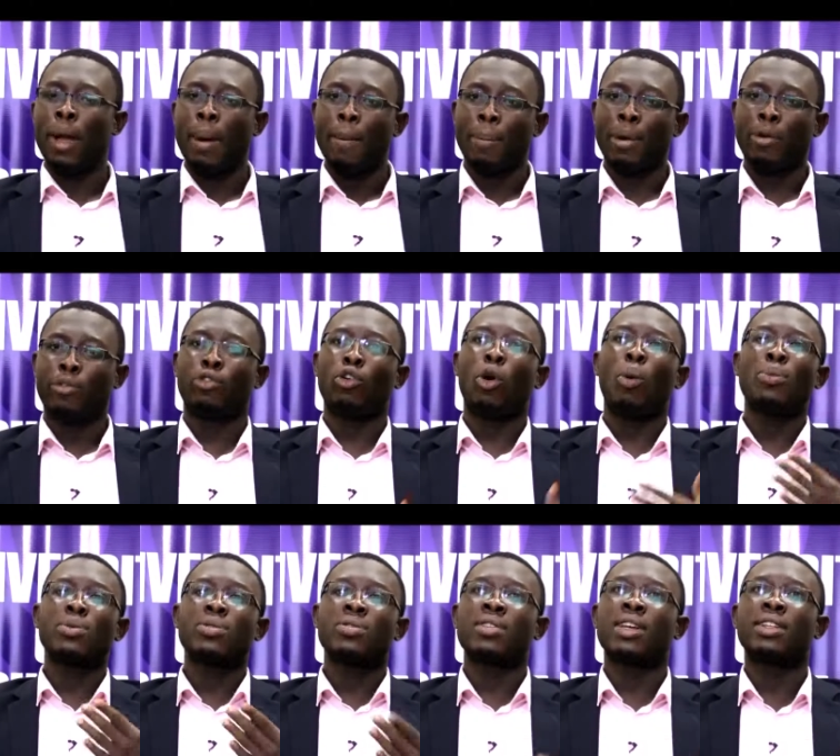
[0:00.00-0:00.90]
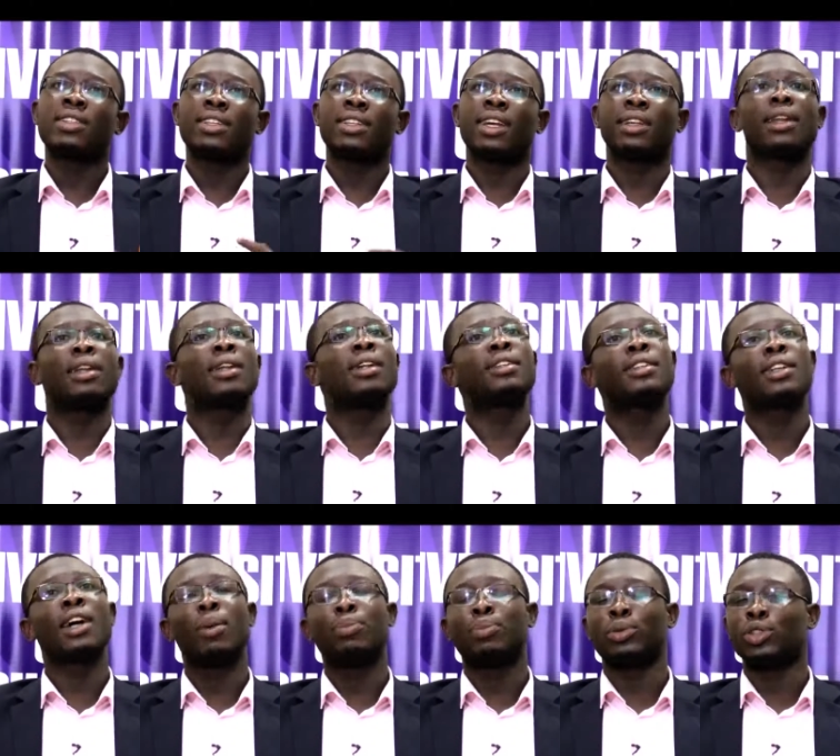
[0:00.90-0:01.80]
Perform certain
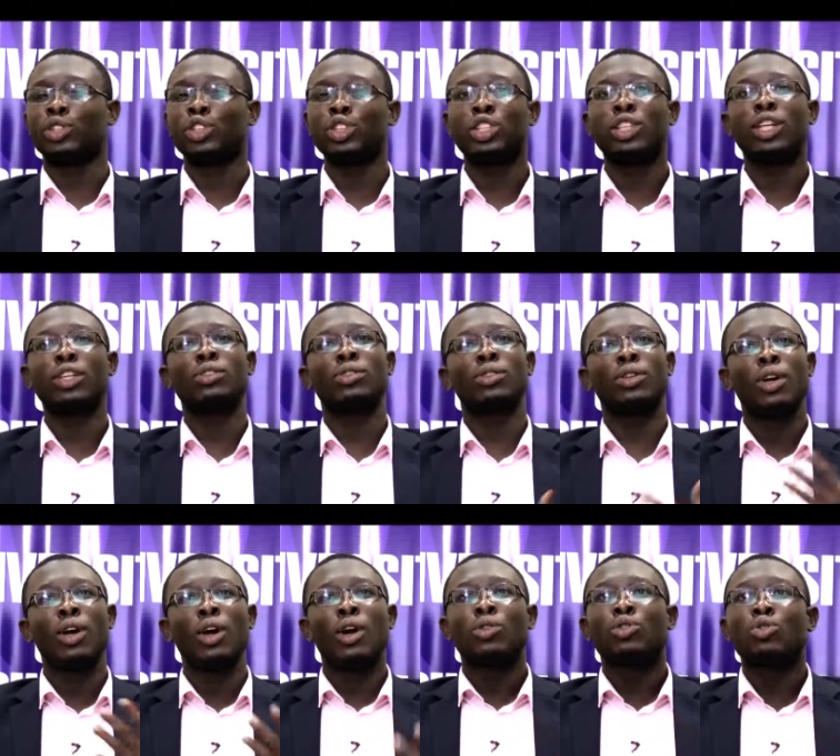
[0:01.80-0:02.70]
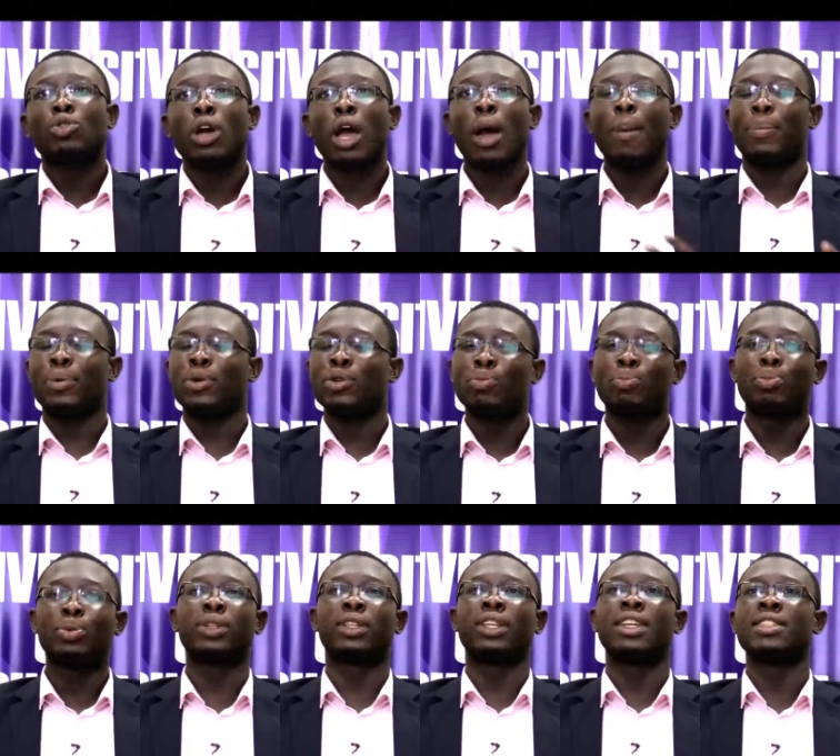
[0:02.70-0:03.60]
analytical procedures to help you
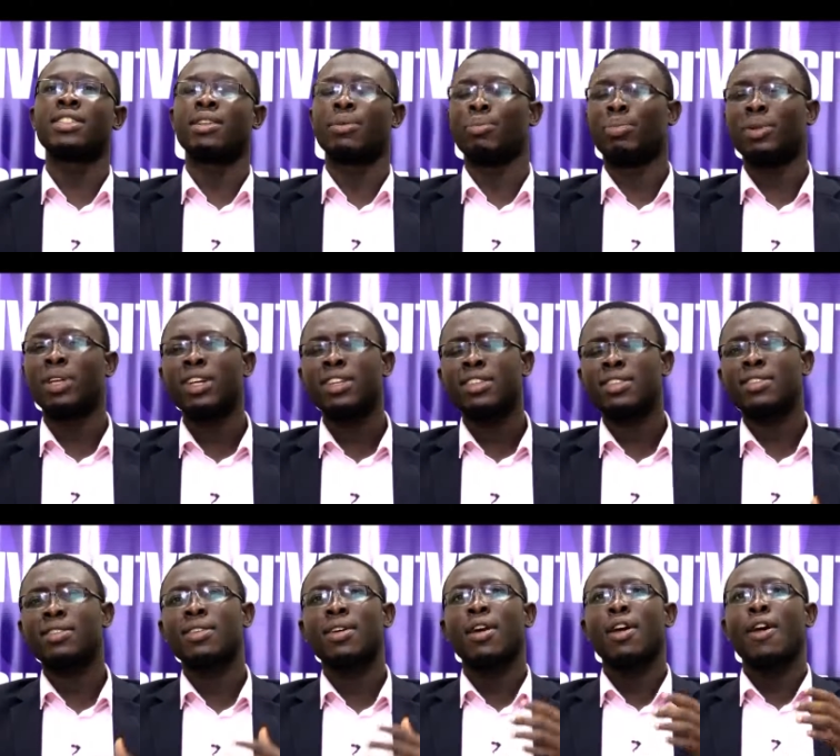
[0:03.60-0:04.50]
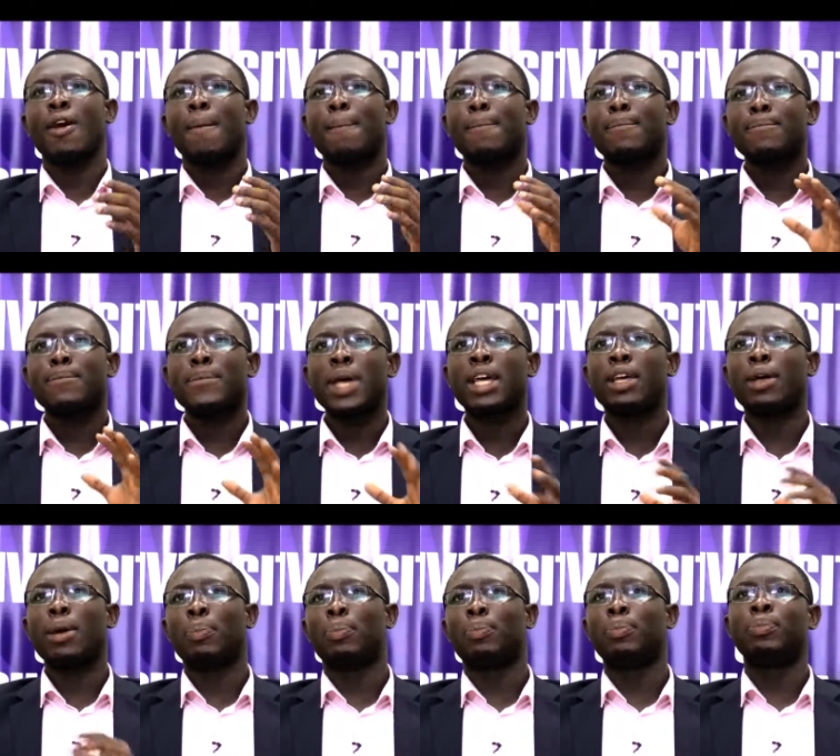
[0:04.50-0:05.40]
put things in place. Make
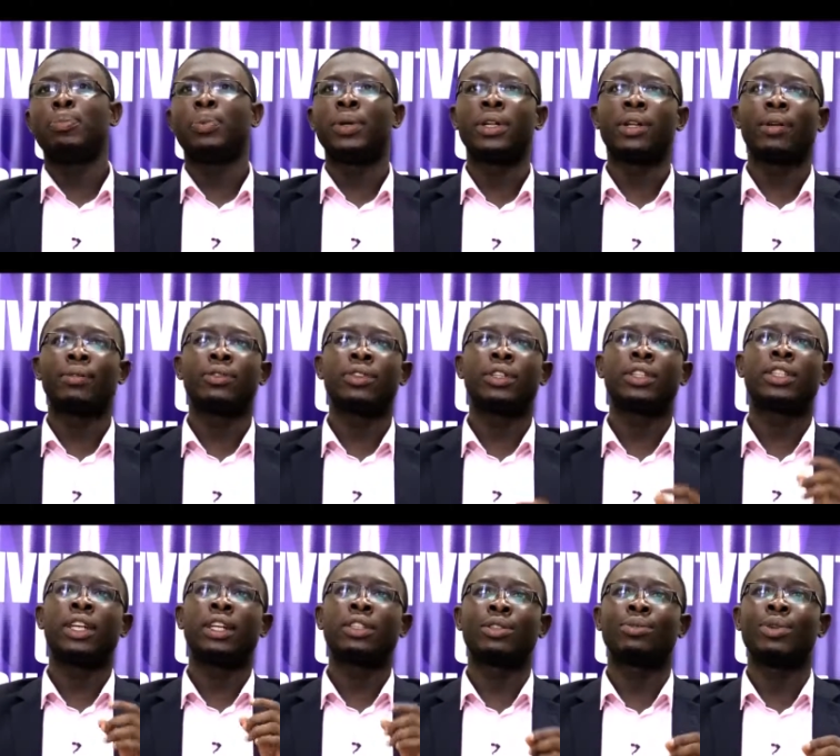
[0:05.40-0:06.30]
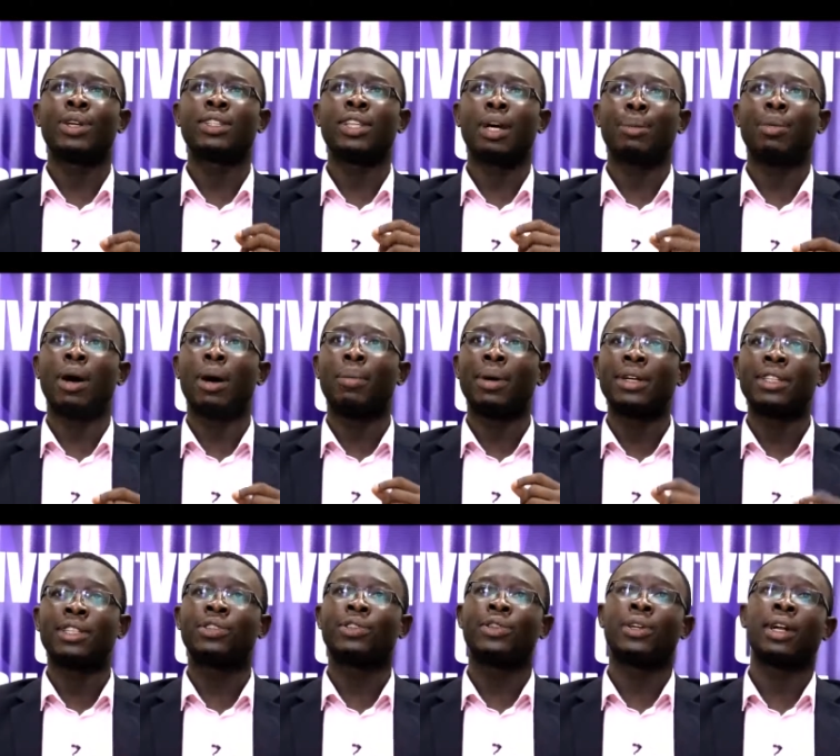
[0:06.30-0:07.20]
preliminary judgments about
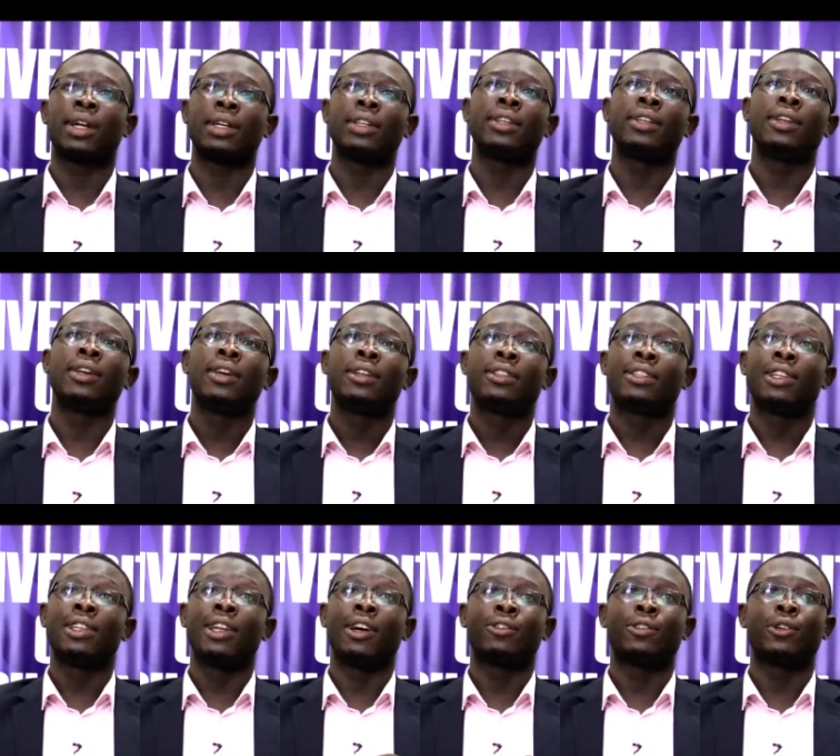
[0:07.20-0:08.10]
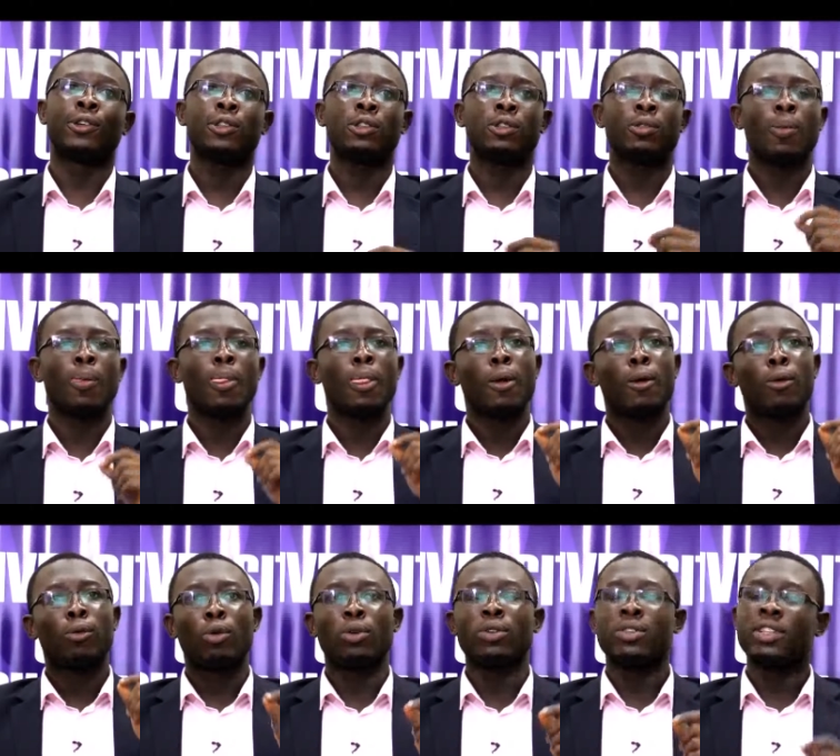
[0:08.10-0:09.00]
materiality levels.
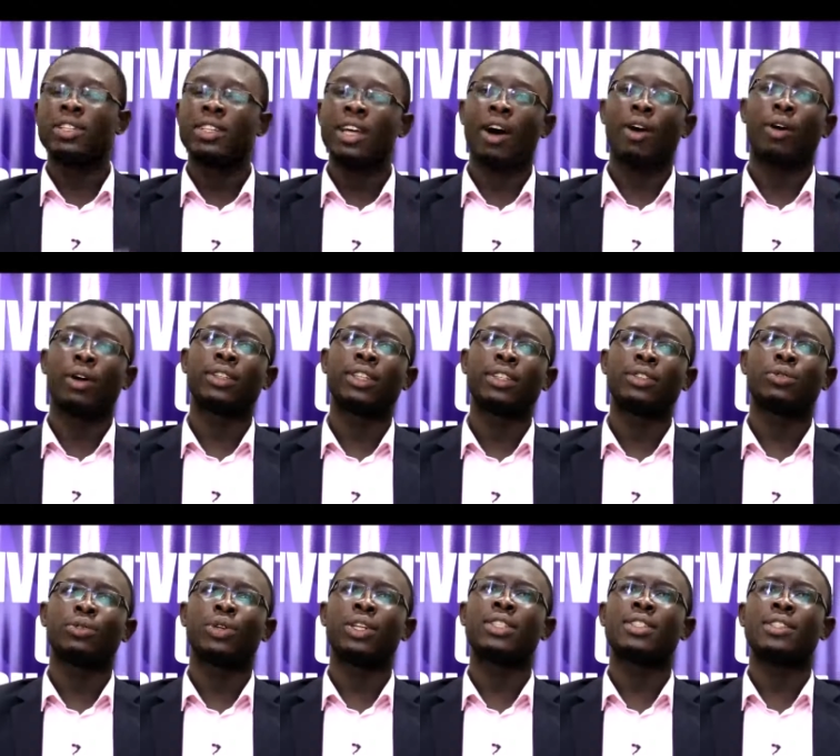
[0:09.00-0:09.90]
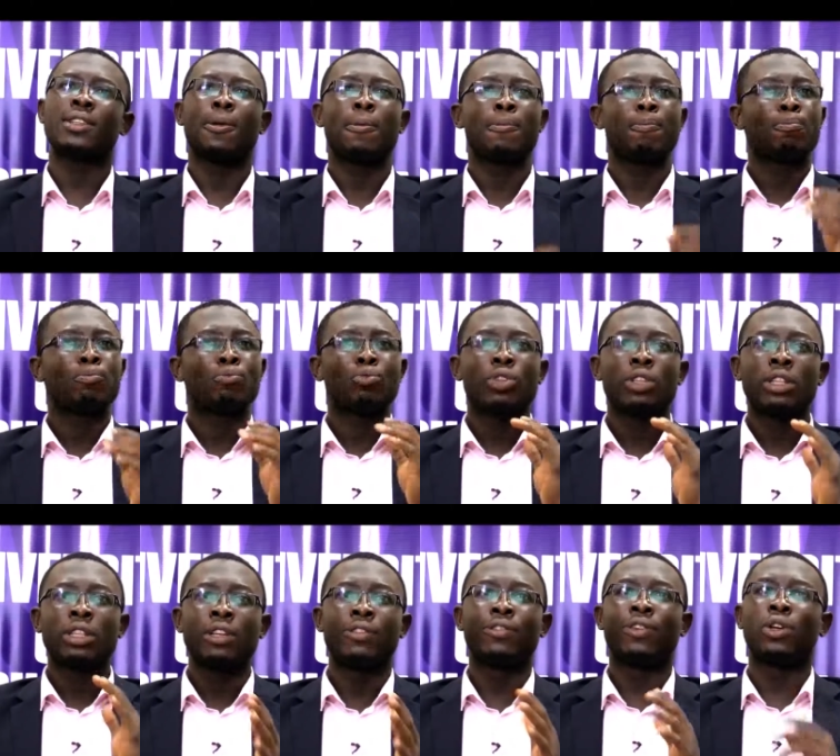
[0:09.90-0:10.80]
Consider audit risk.
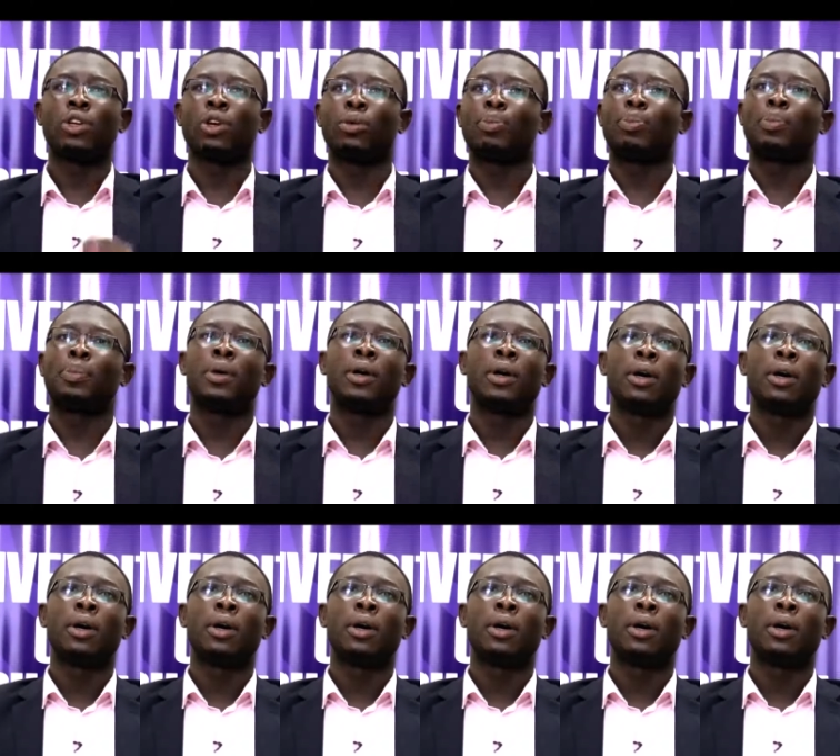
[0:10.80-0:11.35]
Develop